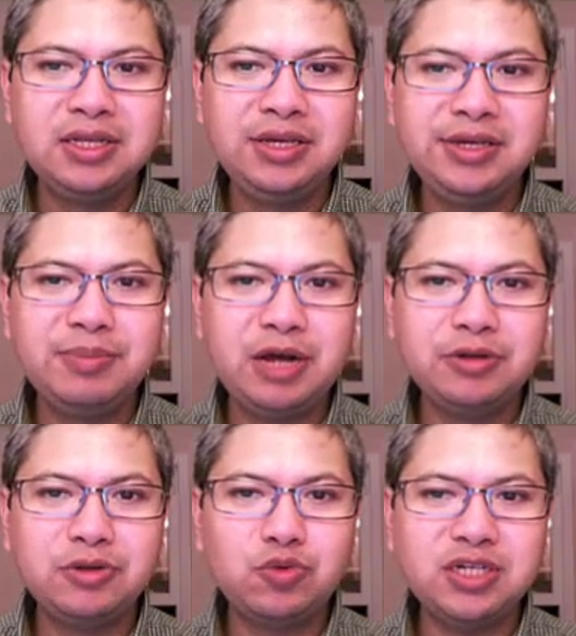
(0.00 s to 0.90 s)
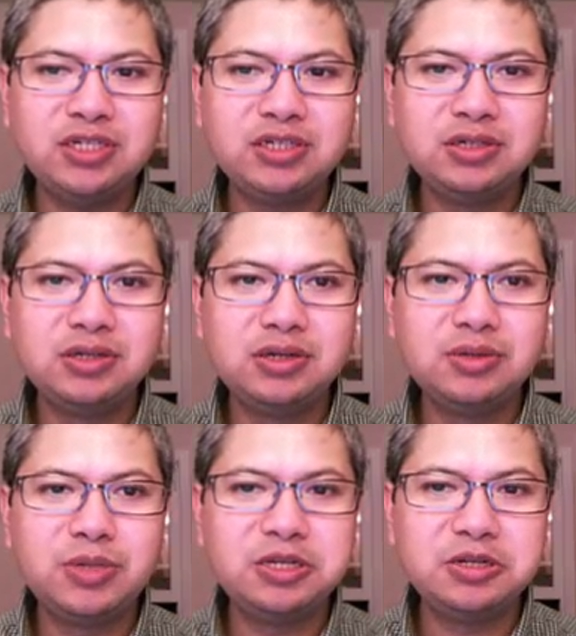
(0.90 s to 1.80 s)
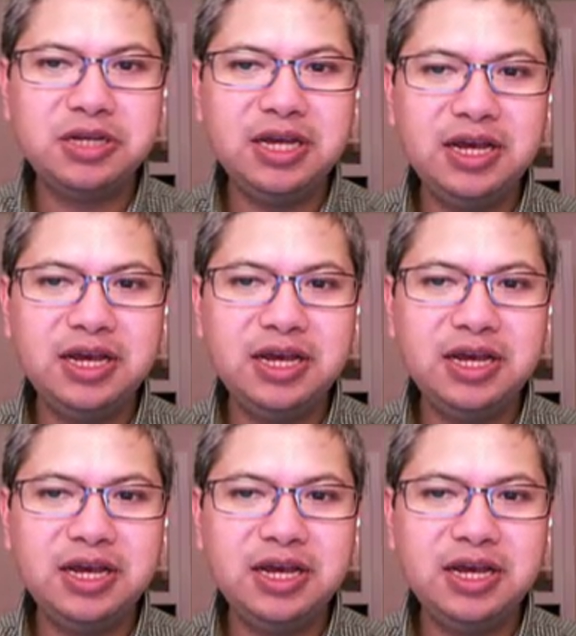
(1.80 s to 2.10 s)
think about the question a little bit